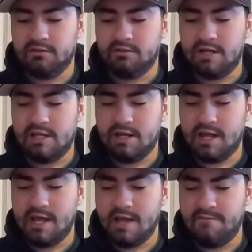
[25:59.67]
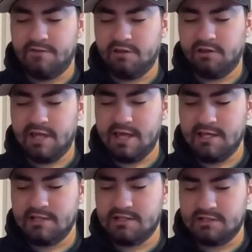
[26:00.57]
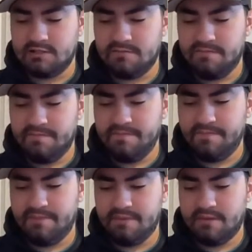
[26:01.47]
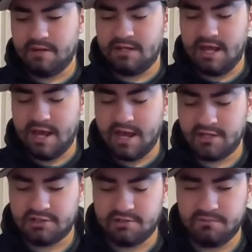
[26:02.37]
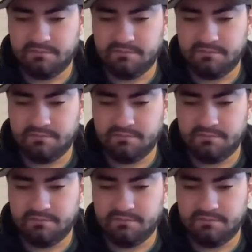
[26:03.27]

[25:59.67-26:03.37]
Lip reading: now that I have the legs attached,